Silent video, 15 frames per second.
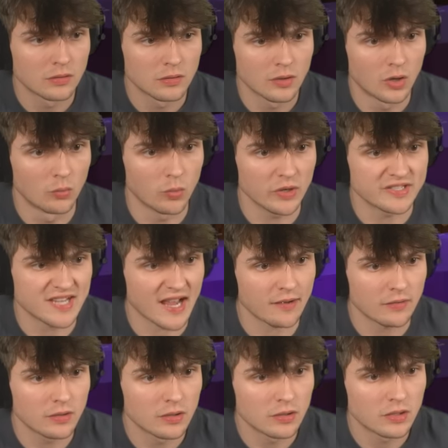Oh, is that...
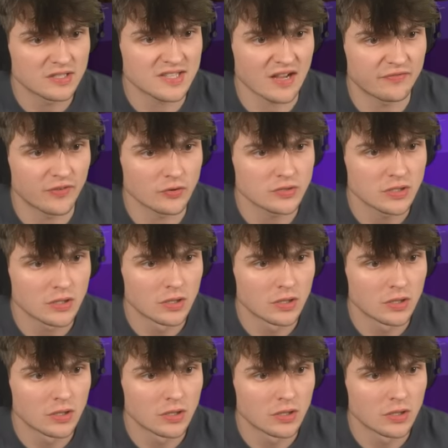Is that float?